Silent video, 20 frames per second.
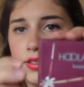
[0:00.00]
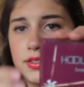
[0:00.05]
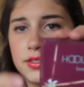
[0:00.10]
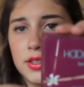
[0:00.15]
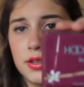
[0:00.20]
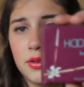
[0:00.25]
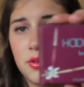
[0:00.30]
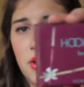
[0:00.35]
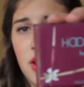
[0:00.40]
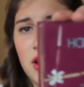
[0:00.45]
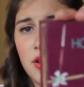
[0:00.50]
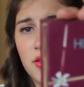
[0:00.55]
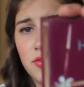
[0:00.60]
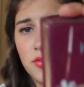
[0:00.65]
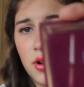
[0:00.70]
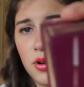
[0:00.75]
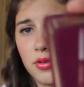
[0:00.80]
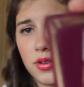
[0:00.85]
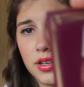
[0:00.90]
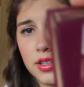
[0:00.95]
Don't know how to
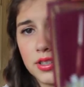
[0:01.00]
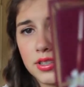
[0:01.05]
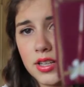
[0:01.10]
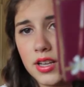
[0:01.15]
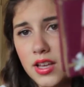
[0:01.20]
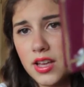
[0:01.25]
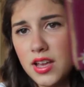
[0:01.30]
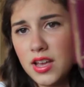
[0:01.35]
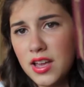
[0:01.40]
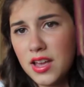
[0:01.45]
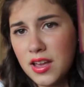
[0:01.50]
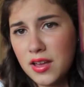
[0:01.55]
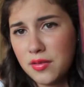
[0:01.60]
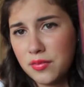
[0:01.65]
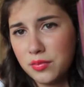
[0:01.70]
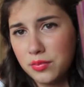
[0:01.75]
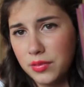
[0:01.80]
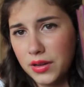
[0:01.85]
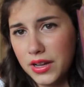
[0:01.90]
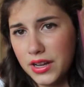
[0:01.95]
focus.
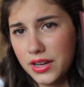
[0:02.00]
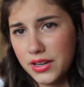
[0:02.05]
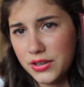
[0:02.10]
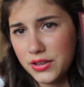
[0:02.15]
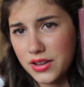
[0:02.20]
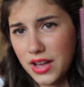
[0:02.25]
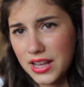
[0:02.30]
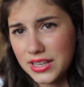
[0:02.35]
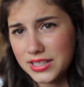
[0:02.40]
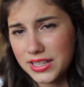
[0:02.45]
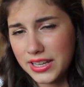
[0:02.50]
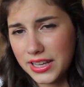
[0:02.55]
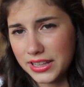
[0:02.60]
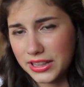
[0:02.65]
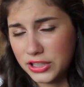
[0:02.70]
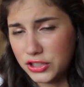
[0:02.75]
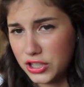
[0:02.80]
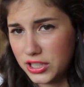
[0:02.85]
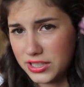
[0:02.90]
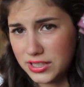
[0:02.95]
But you guys can
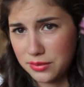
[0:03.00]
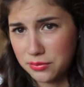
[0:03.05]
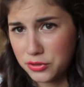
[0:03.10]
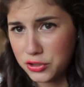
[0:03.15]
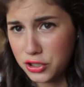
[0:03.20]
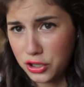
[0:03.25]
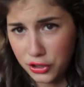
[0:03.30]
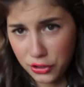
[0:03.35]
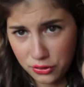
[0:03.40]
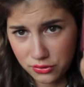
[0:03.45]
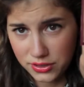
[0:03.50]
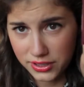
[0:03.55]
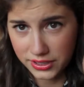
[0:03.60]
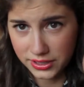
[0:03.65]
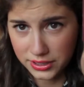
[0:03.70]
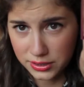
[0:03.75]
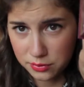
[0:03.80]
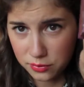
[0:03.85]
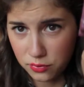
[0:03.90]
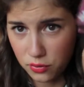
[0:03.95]
get the gist. I'm sure you've seen
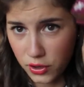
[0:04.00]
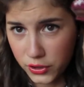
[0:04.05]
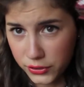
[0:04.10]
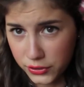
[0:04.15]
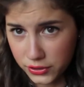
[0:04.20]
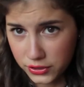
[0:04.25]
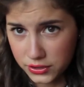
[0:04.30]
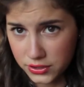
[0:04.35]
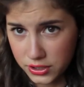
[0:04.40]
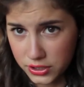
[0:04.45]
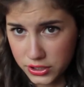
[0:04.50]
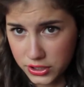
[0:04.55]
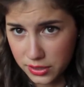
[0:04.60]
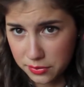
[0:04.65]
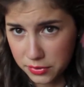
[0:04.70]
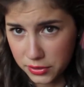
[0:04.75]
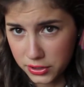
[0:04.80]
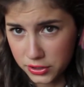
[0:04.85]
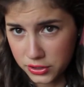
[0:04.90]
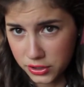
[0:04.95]
this before and you can search it
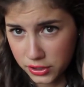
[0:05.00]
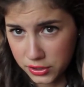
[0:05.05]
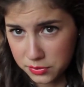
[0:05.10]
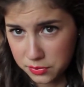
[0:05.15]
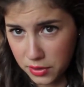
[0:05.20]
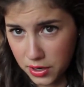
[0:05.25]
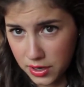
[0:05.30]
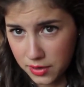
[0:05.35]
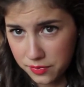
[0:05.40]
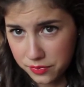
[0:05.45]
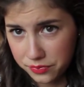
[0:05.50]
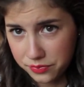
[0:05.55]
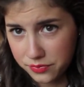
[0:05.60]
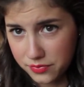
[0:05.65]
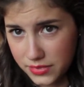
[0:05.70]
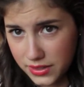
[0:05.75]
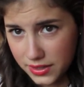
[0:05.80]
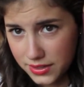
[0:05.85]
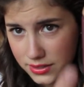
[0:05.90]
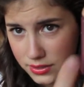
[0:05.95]
up on the search bar.
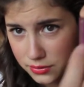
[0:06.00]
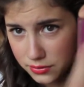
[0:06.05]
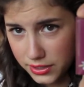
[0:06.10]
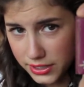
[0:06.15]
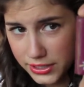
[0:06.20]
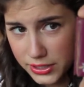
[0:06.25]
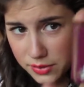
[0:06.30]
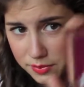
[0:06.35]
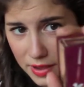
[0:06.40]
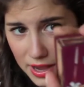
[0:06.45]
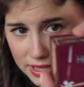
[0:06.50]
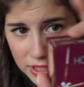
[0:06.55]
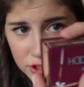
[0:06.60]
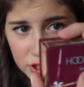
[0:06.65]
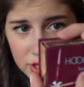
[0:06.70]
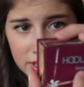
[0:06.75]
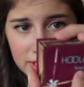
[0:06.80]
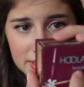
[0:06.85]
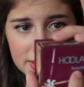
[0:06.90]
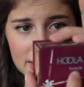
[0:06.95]
It's really cute
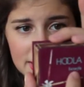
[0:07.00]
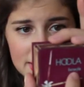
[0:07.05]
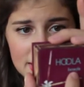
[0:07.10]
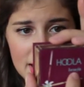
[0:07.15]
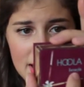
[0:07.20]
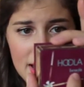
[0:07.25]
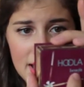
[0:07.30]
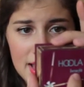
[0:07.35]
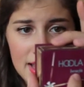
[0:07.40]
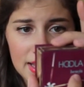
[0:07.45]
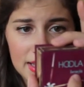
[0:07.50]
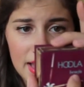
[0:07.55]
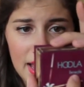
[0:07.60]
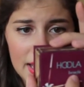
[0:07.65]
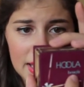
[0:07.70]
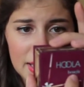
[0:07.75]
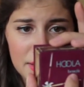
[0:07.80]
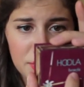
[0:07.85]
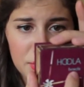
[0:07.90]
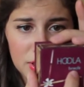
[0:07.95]
packaging and says,
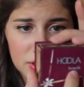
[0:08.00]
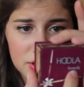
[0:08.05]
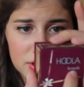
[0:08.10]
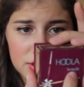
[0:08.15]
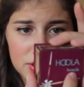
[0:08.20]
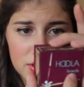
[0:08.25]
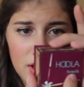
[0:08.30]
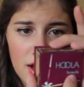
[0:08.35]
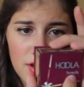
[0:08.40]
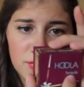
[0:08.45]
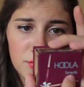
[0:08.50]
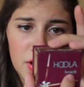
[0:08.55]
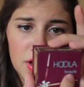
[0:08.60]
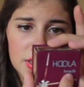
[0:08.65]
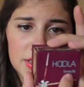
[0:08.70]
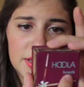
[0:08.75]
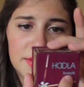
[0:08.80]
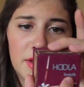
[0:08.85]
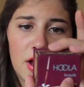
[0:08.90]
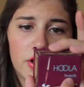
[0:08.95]
lightly brush the soft
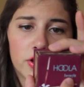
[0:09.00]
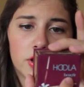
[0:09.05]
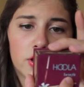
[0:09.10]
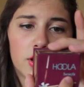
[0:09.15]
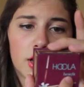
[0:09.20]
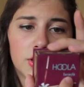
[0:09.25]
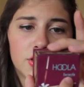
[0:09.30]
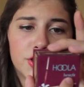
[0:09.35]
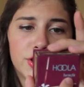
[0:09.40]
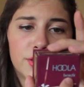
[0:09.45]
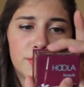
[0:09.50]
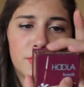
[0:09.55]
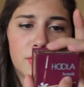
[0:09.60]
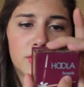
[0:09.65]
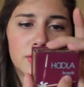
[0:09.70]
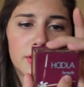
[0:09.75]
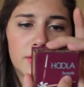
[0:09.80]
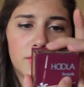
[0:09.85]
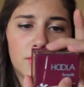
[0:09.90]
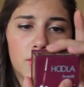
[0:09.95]
bronzing powder across
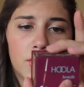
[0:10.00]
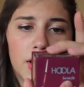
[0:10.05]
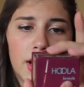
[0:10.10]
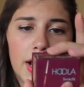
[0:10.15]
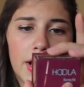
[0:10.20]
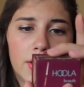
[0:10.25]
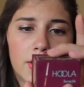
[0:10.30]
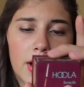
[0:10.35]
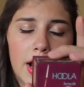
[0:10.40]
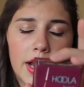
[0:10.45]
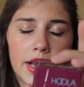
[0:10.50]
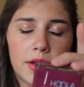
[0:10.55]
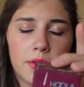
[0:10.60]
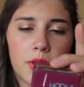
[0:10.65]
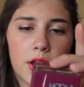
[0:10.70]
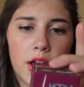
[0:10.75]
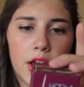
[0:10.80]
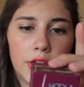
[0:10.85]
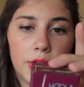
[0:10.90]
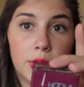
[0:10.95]
cheekbones and forehead or
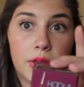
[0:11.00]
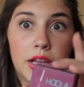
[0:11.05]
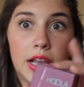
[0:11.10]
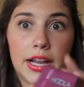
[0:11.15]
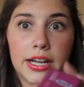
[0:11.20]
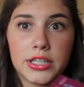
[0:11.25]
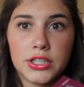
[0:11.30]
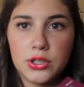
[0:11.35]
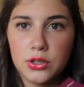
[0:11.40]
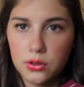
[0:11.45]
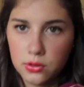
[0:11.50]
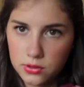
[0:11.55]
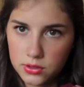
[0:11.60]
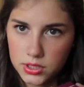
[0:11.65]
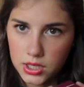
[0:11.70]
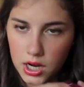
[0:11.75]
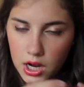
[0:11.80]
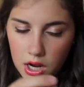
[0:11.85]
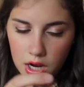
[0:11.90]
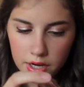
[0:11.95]
anywhere you'd like to look
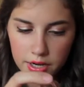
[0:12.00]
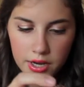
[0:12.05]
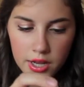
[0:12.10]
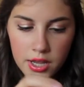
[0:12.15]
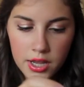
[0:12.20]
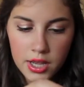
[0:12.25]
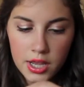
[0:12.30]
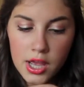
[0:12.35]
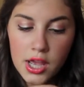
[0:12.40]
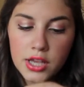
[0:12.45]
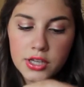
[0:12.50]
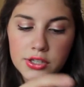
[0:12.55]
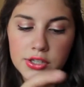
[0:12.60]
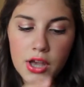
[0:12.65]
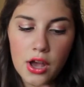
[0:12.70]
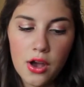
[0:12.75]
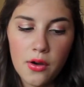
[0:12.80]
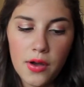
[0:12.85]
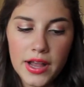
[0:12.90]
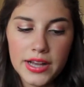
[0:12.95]
tan.
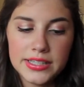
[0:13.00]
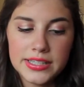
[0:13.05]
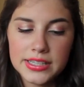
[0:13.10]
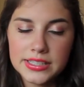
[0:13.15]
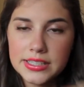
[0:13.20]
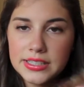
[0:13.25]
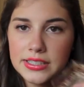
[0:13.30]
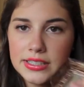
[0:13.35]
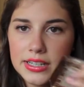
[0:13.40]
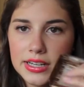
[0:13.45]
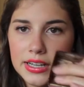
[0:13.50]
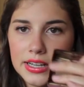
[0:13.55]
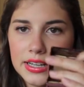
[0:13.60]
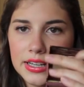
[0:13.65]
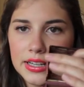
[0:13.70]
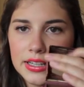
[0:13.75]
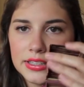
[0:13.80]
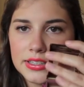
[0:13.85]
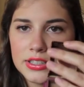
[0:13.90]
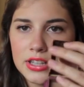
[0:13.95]
So it doesn't,
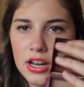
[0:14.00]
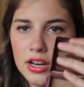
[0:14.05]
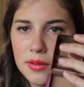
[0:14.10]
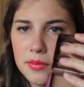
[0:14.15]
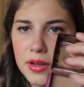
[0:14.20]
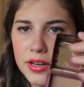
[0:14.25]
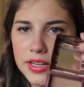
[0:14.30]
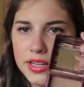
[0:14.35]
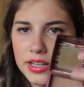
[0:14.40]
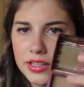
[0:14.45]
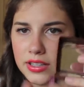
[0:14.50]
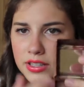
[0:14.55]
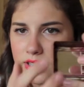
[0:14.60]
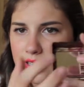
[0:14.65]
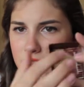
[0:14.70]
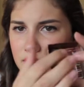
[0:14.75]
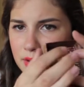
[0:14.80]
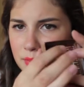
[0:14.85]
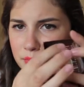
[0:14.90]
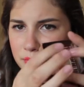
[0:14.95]
it's not a money,
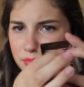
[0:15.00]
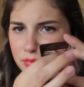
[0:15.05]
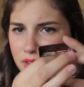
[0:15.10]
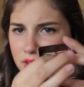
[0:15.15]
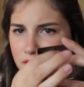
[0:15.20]
there's um,